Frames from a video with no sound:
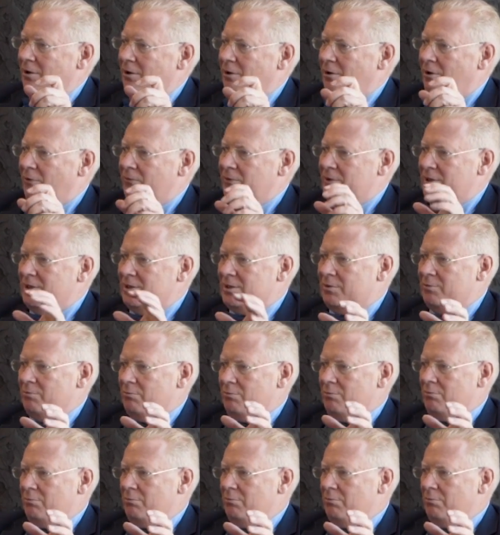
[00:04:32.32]
of this
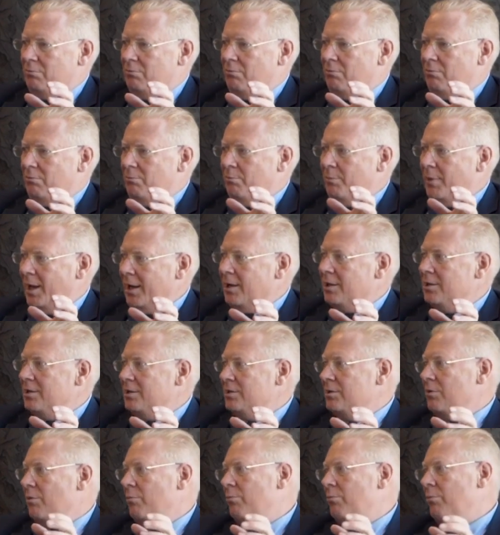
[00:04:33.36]

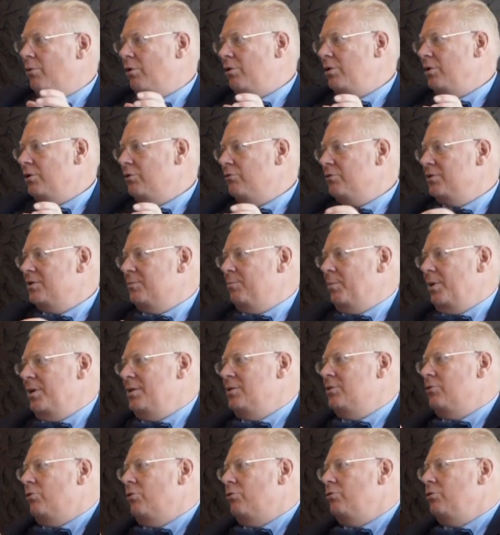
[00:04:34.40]
mechanism molecule is
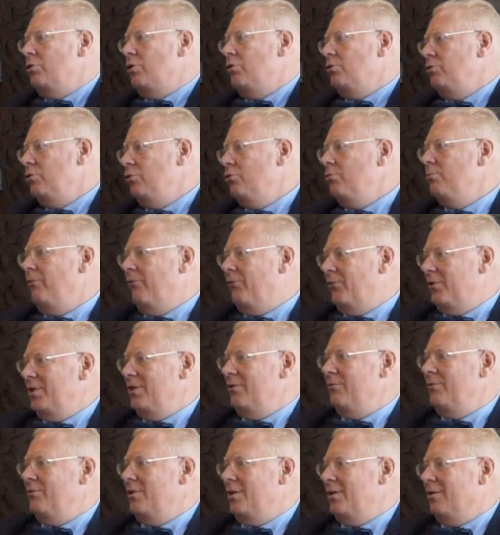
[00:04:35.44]
based on your human
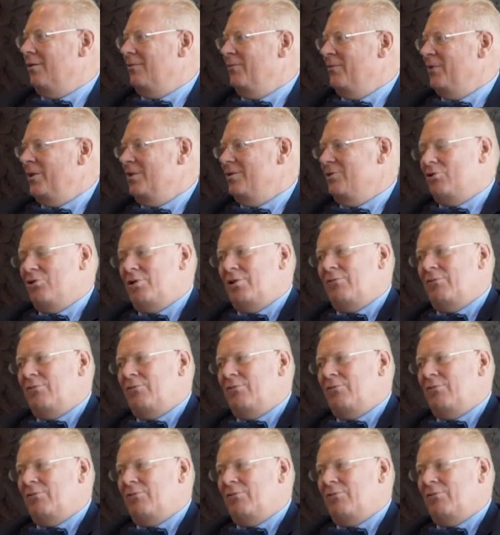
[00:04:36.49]
free will. So